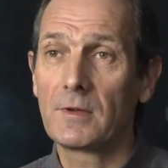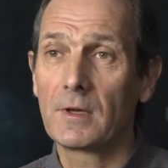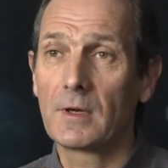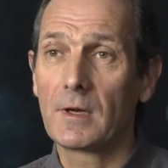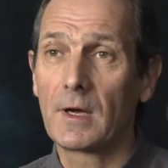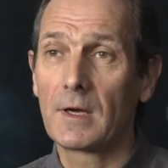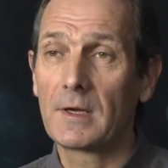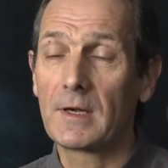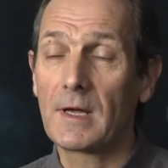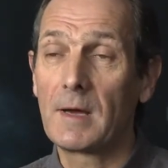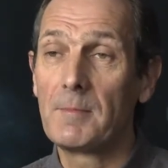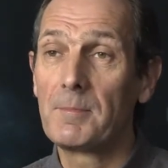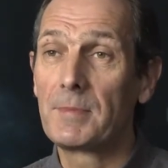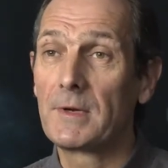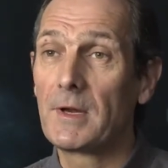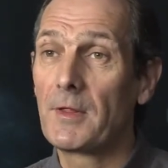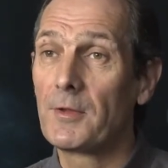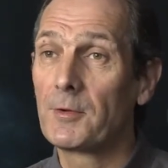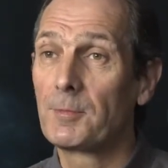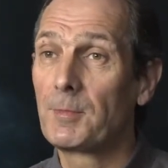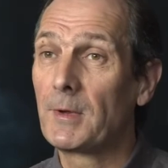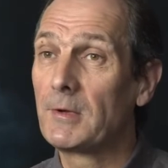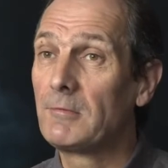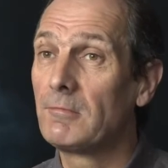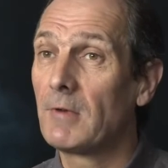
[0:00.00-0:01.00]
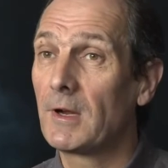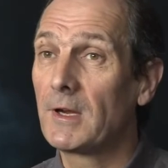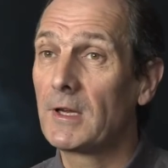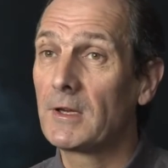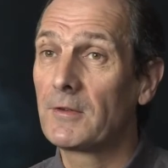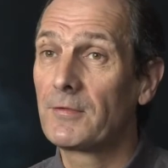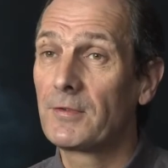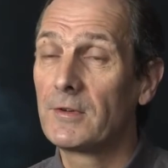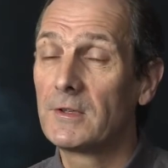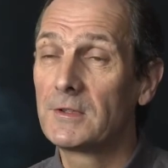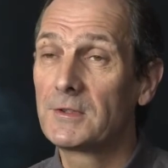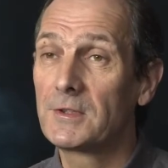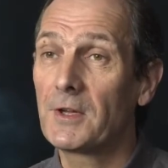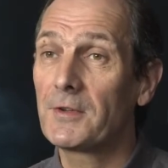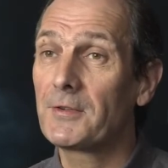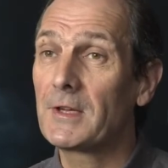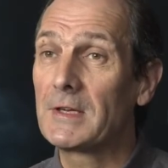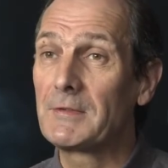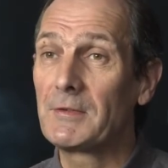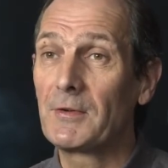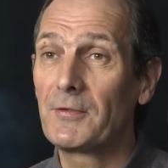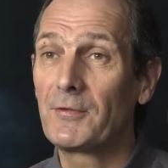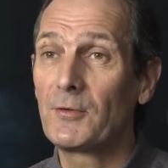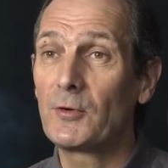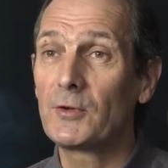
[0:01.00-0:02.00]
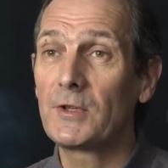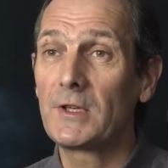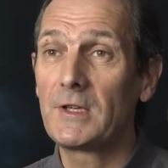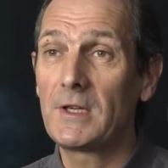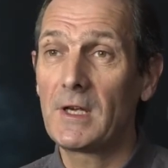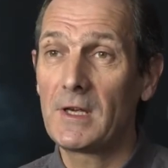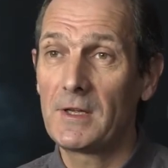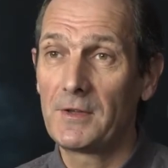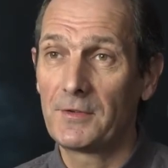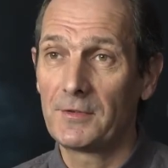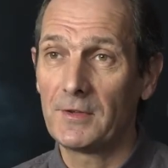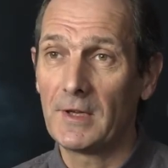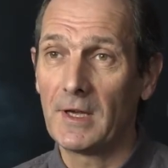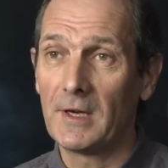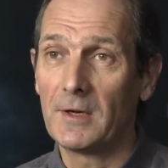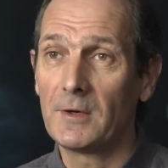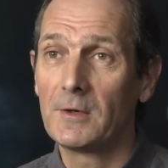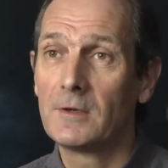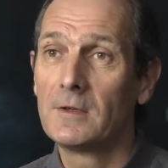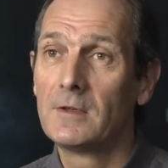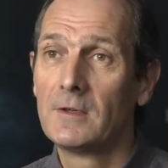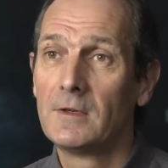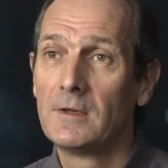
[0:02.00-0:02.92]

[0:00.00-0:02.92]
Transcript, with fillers: a company that's been running for just over 40 years now.